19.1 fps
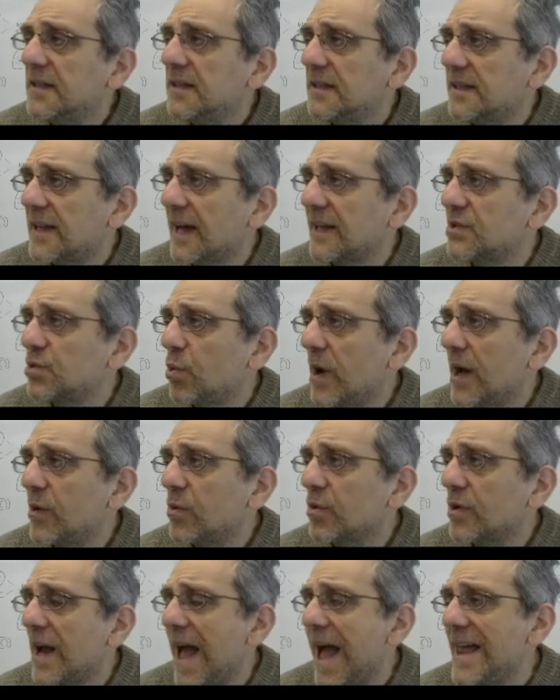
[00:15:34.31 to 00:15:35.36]
That's why
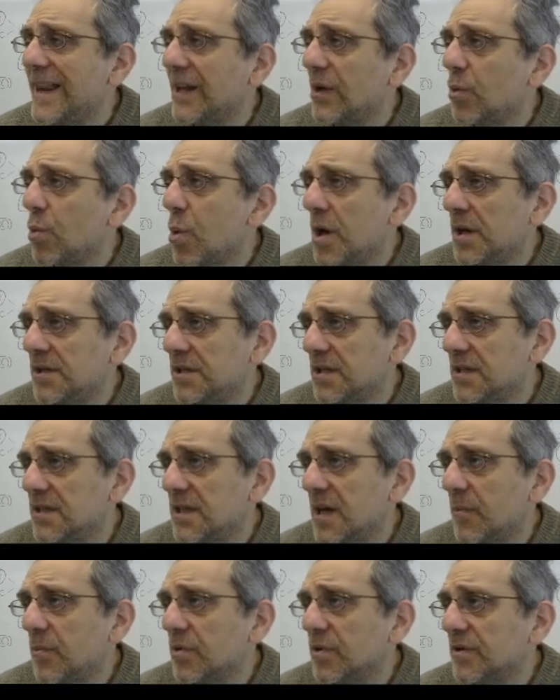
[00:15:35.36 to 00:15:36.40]
we're adding 1 to the
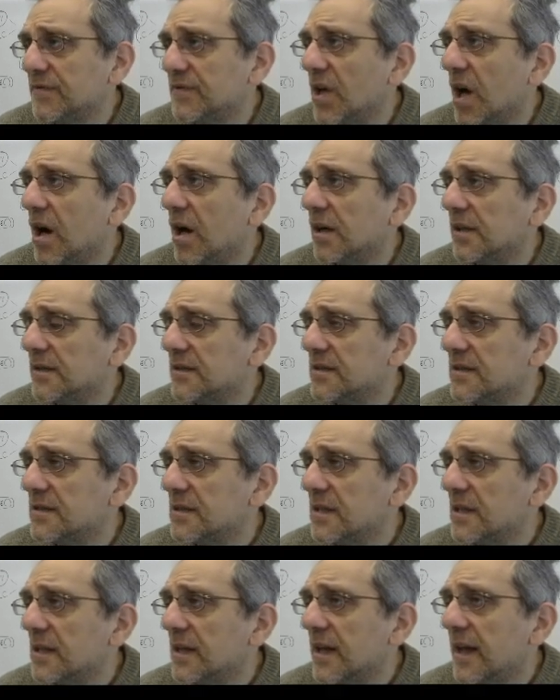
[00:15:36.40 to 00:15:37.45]
number of dogs,
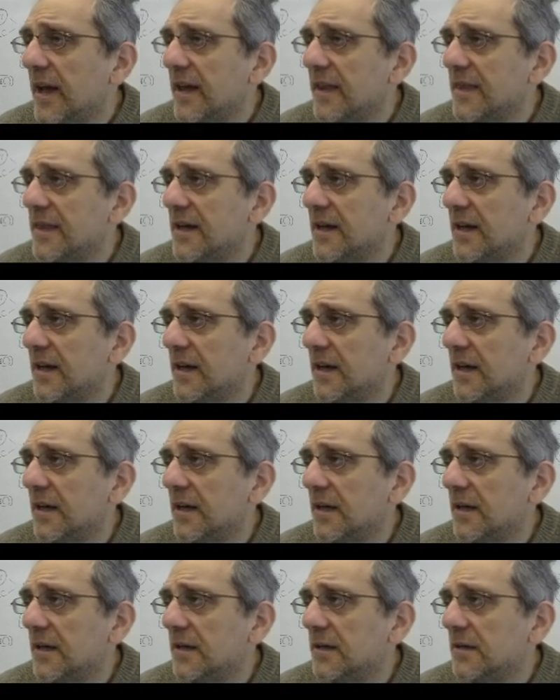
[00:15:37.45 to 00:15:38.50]

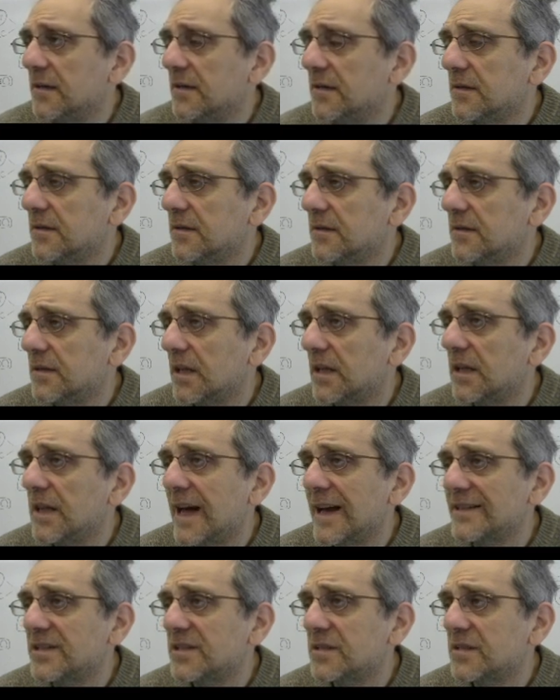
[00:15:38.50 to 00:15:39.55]
the, the
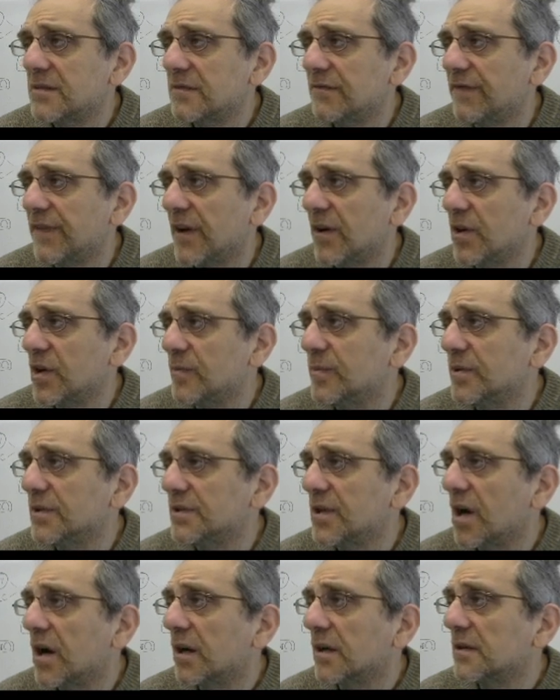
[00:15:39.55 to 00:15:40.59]
class variable
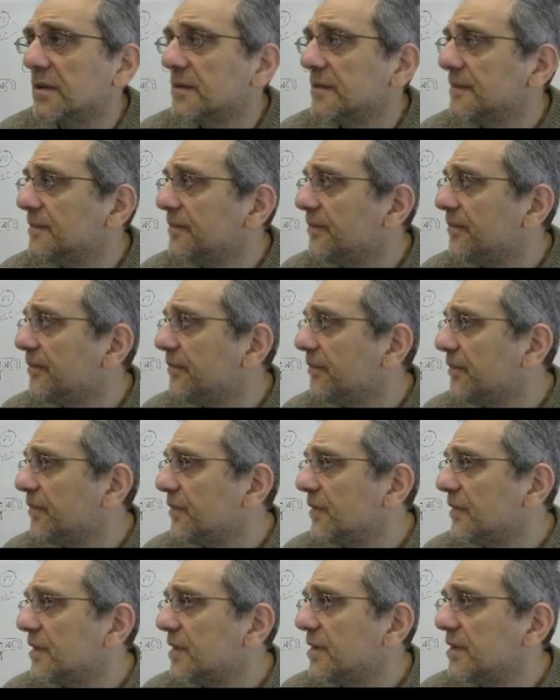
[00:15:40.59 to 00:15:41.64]
dog,
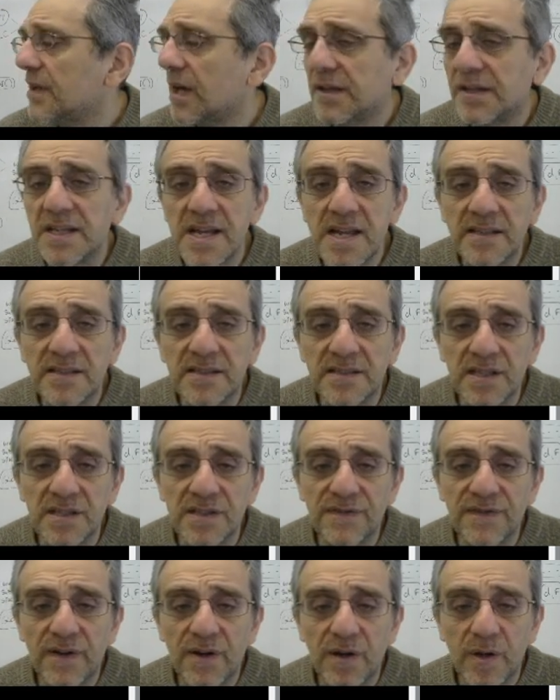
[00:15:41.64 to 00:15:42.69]
not the instance
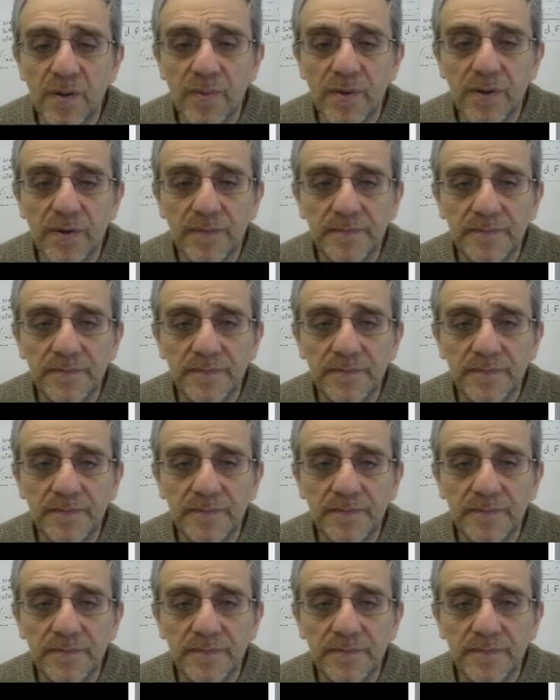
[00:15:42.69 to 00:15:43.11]
variable.